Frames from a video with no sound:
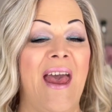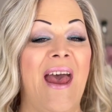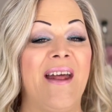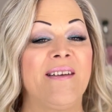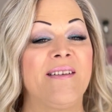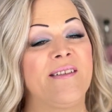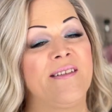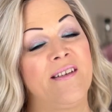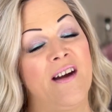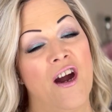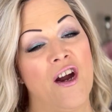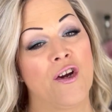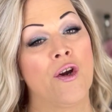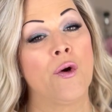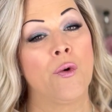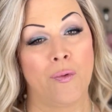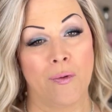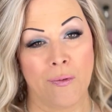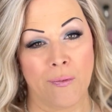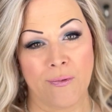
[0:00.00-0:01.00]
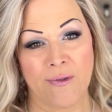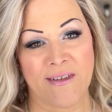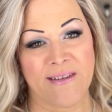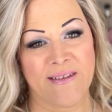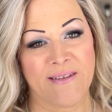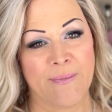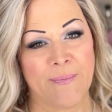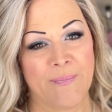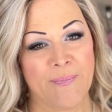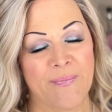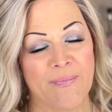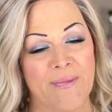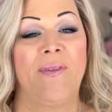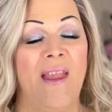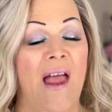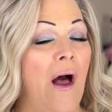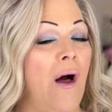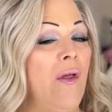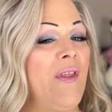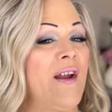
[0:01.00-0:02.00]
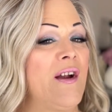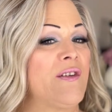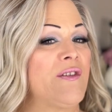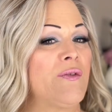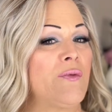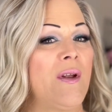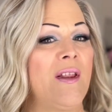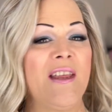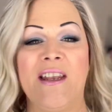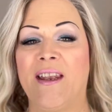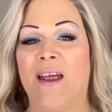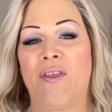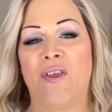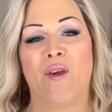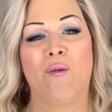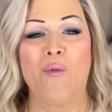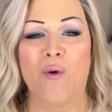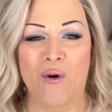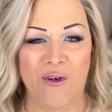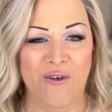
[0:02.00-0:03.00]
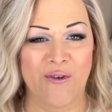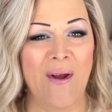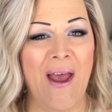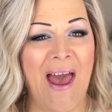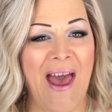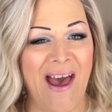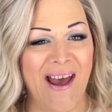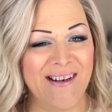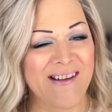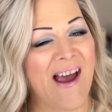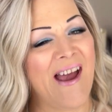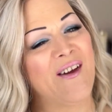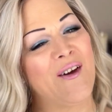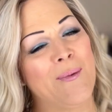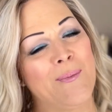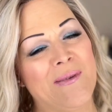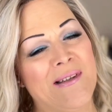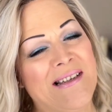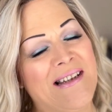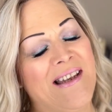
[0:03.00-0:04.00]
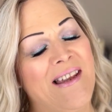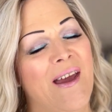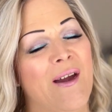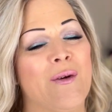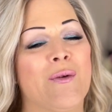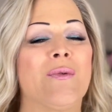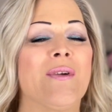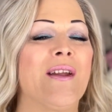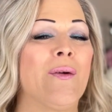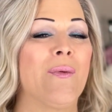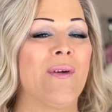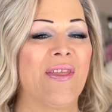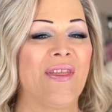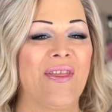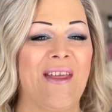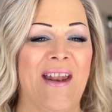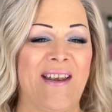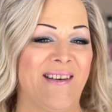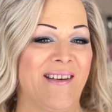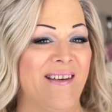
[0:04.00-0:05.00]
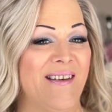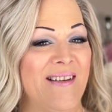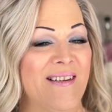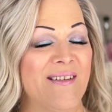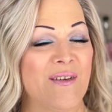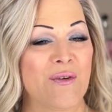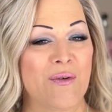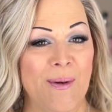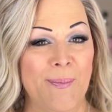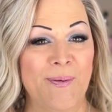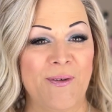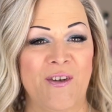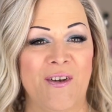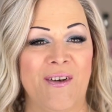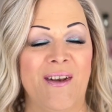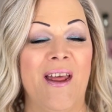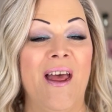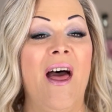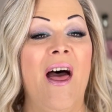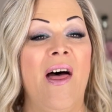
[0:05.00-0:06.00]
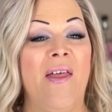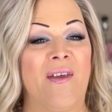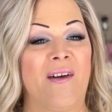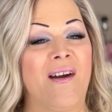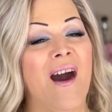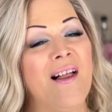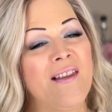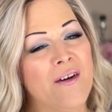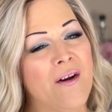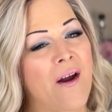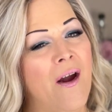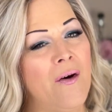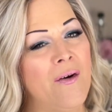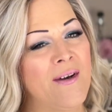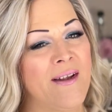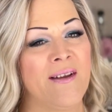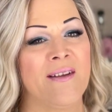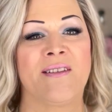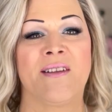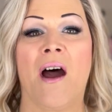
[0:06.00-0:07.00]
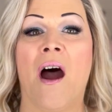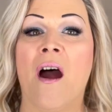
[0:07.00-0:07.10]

and dark roots. Now, there's really nothing more to add. I completely agree with that description. The color code is